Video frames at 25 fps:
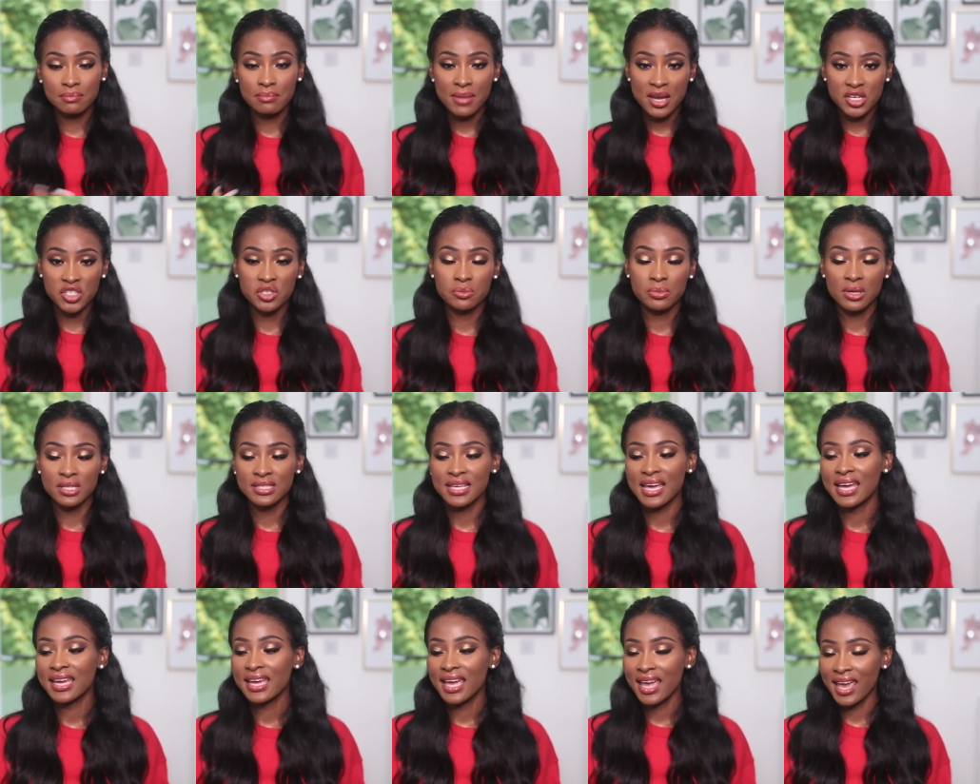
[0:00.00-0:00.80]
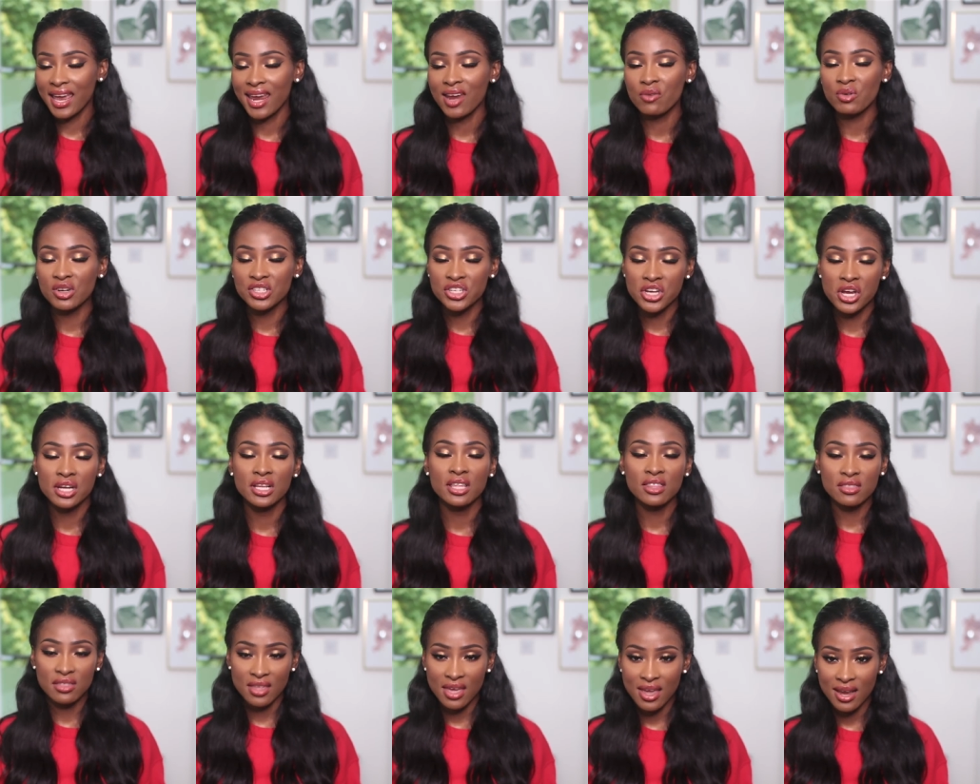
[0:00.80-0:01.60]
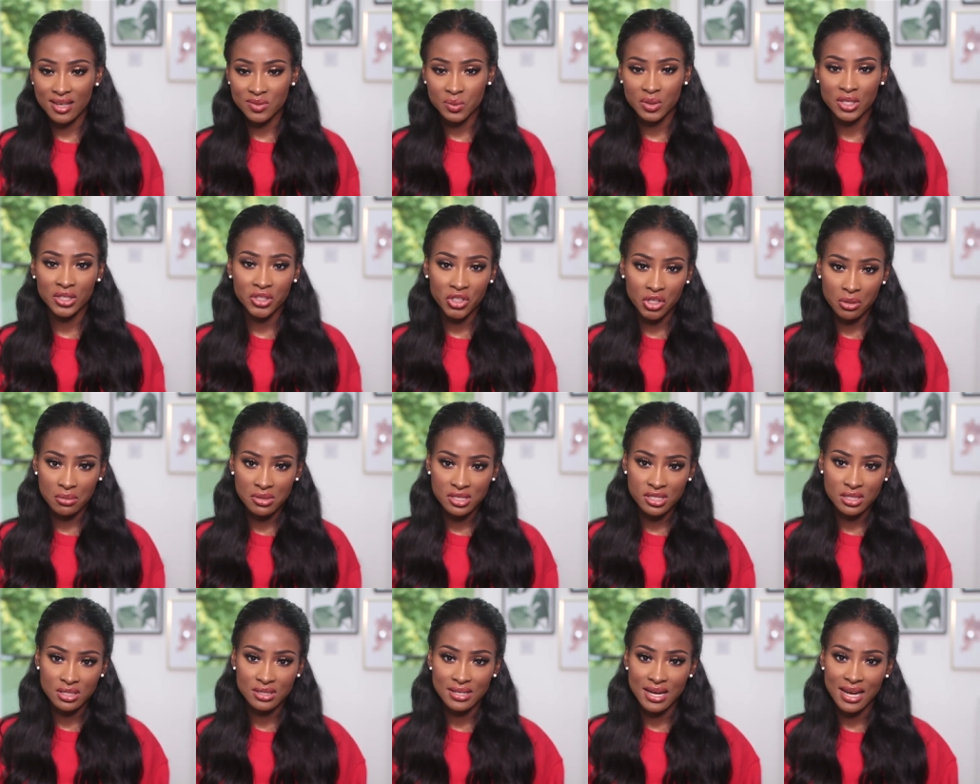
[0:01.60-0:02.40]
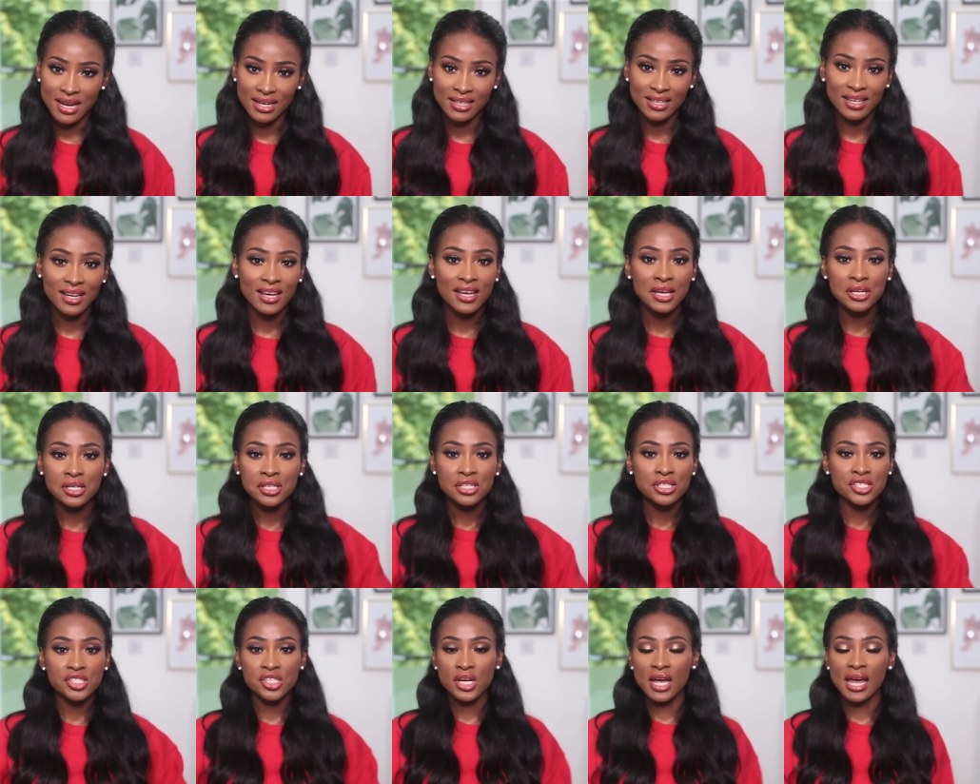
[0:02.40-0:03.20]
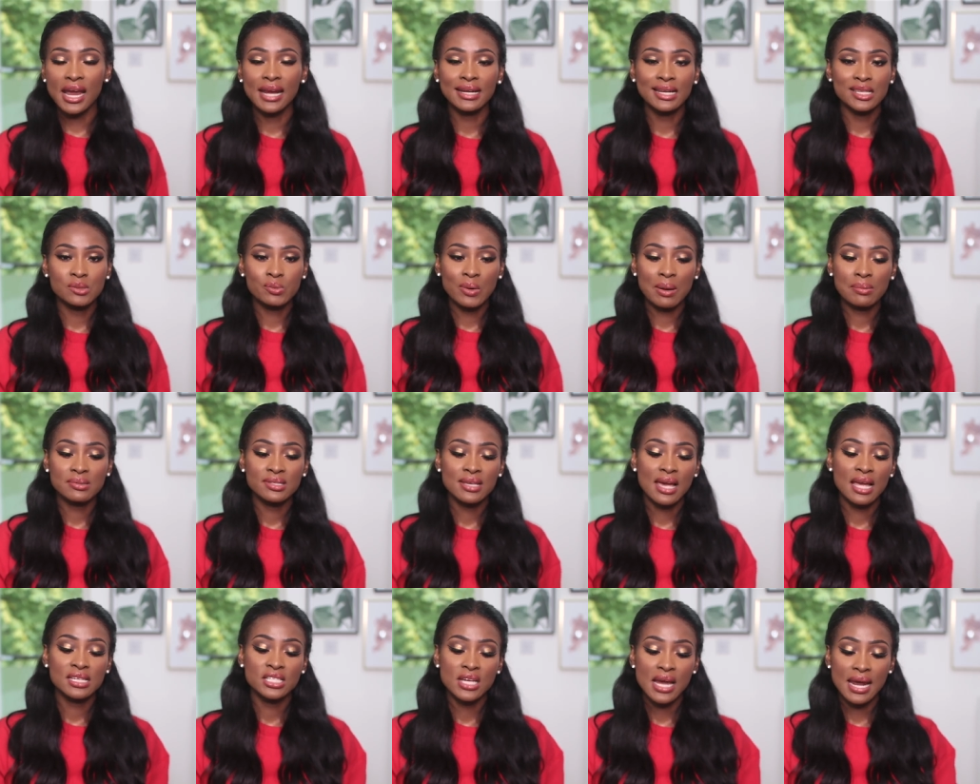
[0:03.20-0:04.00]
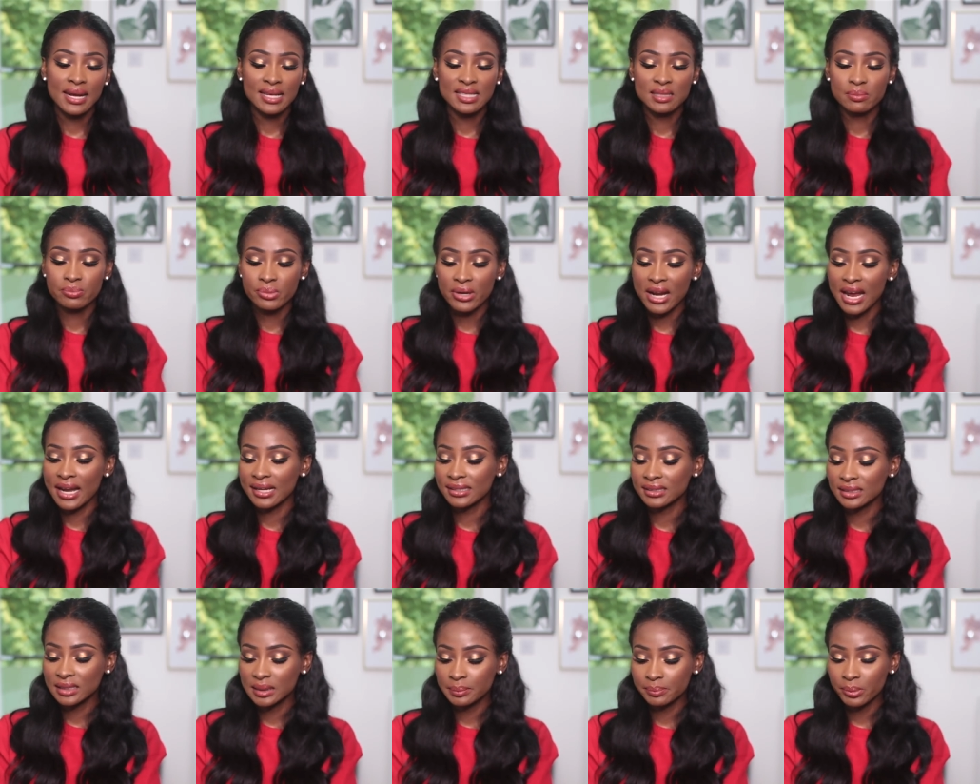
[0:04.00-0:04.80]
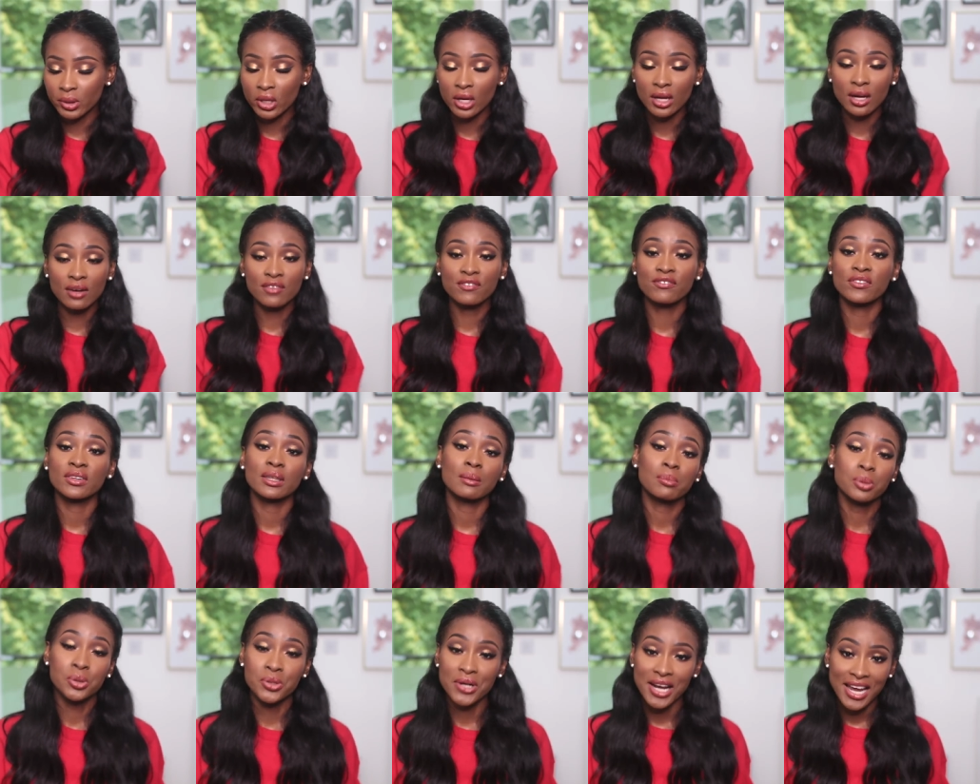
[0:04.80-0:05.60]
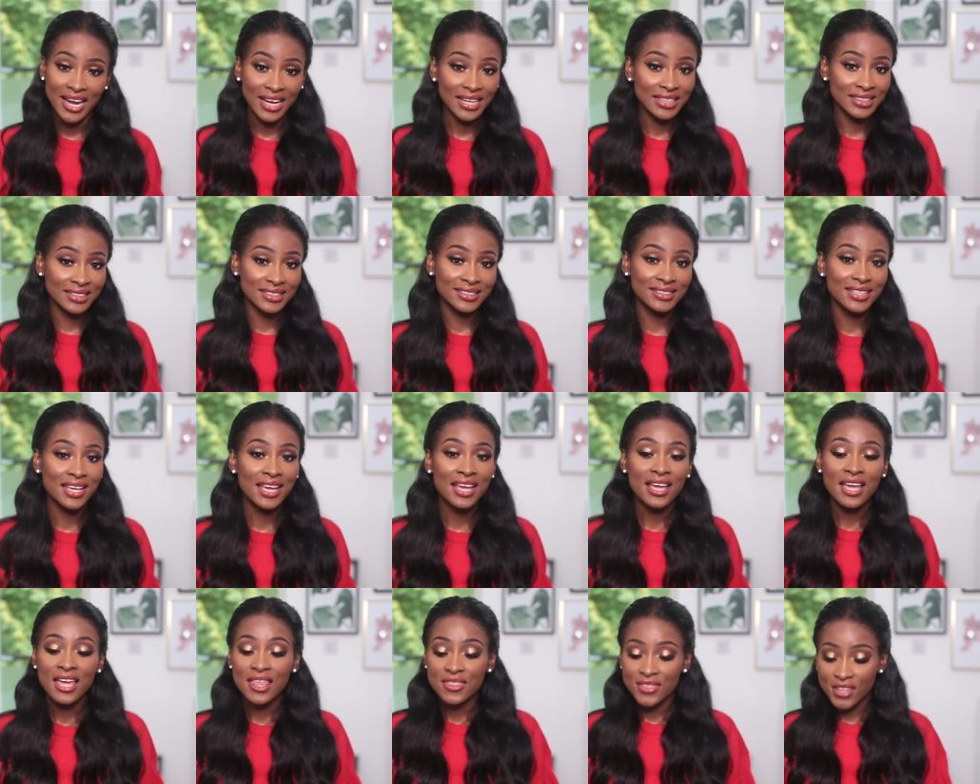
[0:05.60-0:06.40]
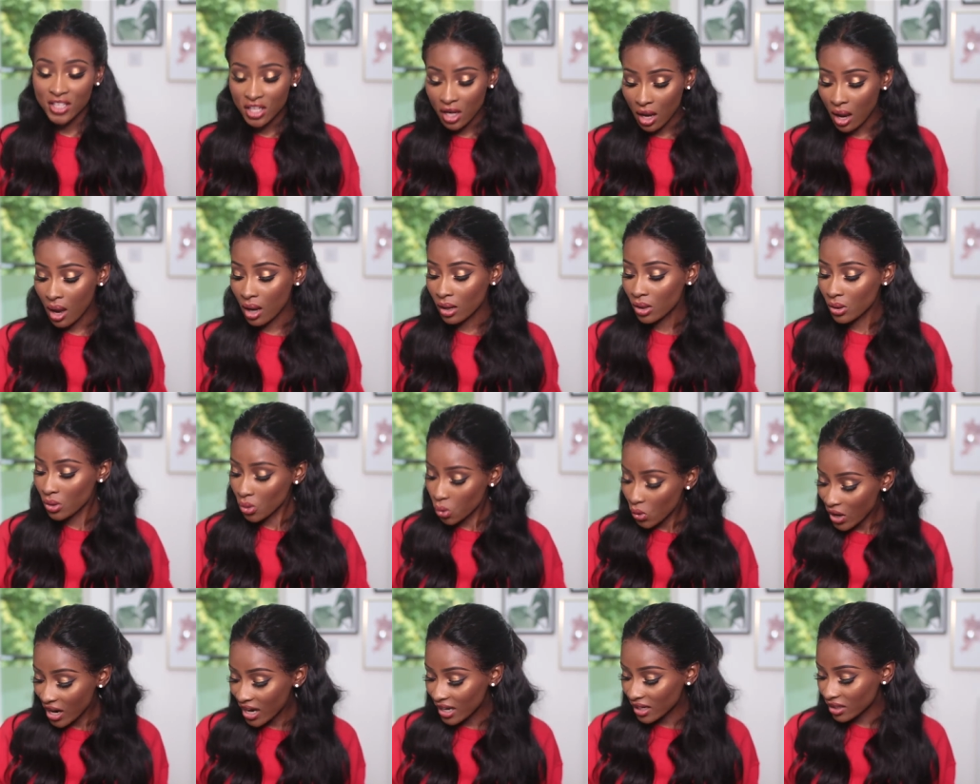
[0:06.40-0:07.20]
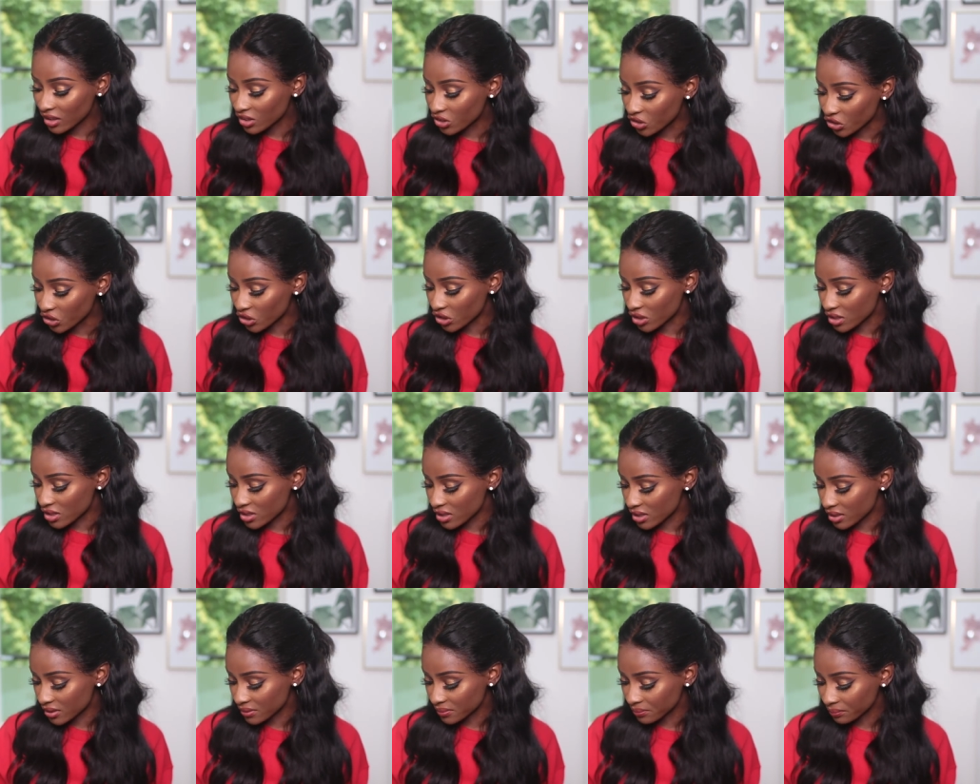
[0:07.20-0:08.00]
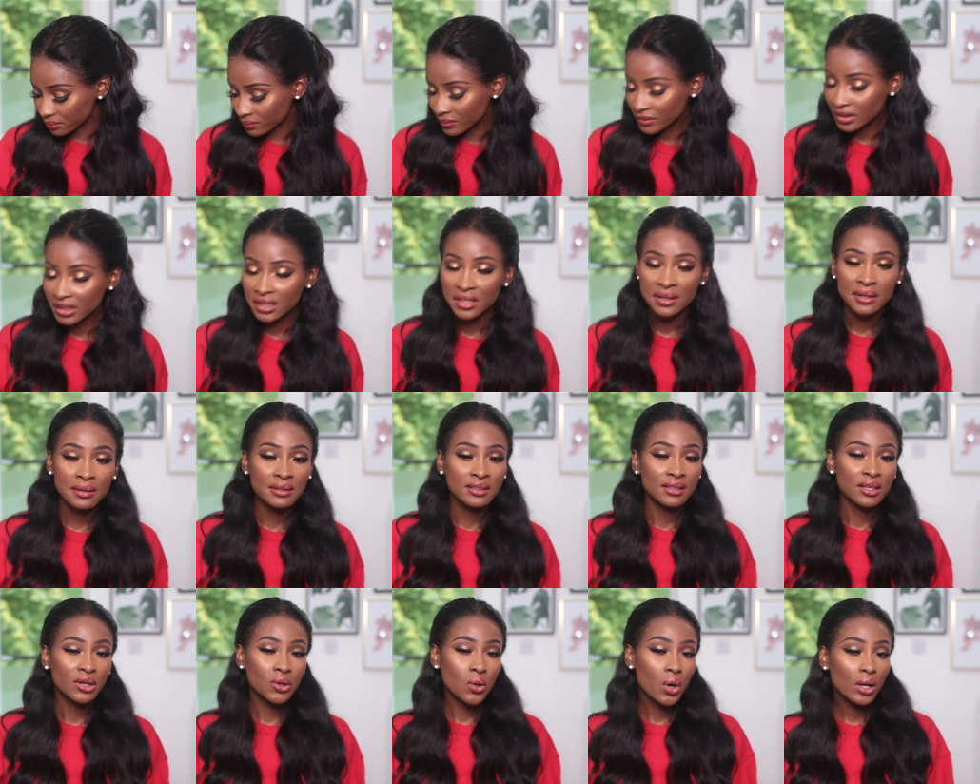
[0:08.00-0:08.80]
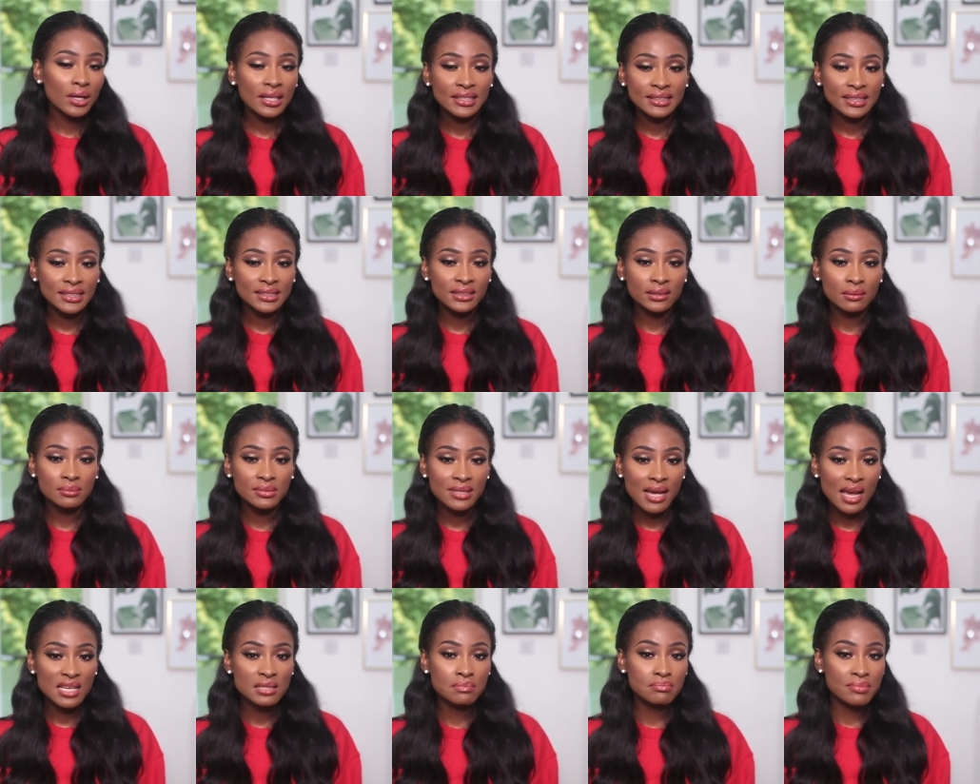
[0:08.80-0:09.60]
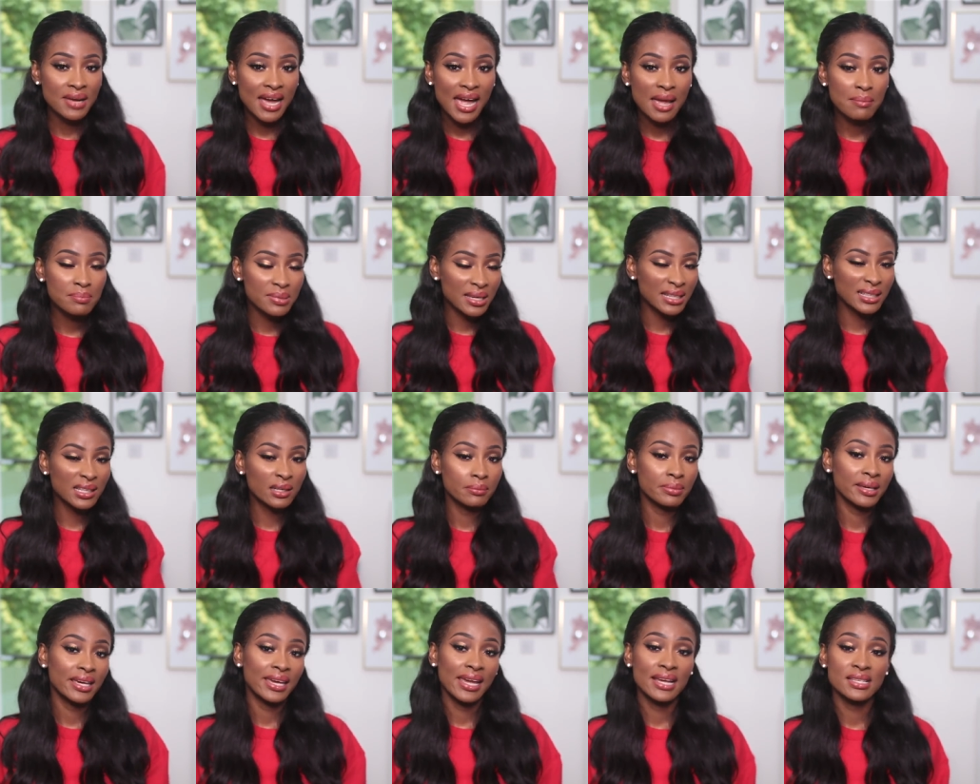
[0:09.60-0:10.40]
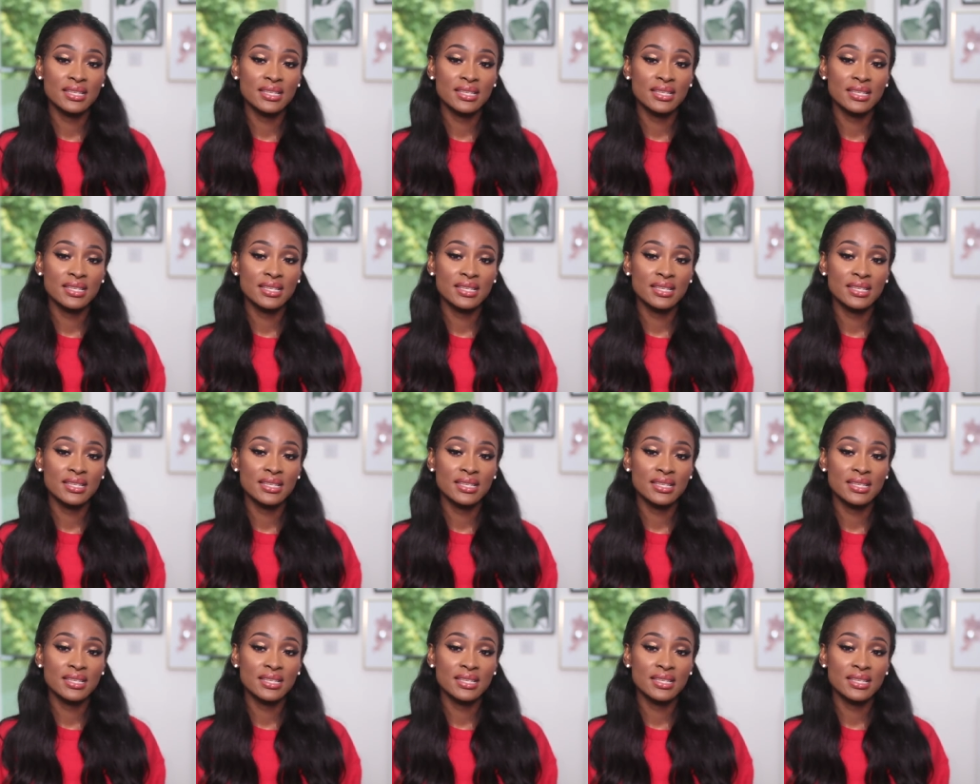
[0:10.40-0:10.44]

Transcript: the measurements I hate returning things when it comes to like Chinese website, Chinese brands, but for the price, they are quite good. The quality sometimes might be a little bit